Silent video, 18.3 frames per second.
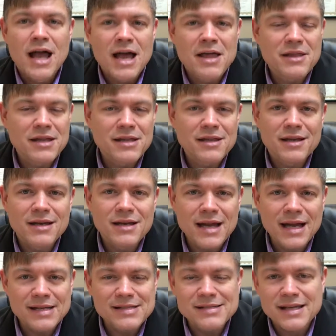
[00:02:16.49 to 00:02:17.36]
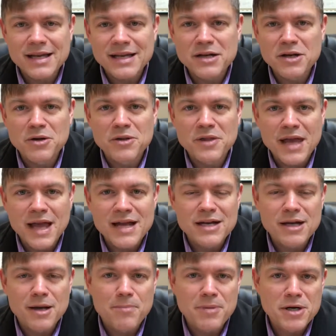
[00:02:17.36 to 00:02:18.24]
And then the next thing they
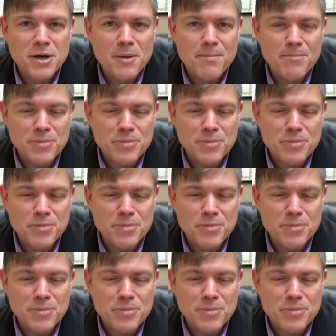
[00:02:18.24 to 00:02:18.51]
end up in a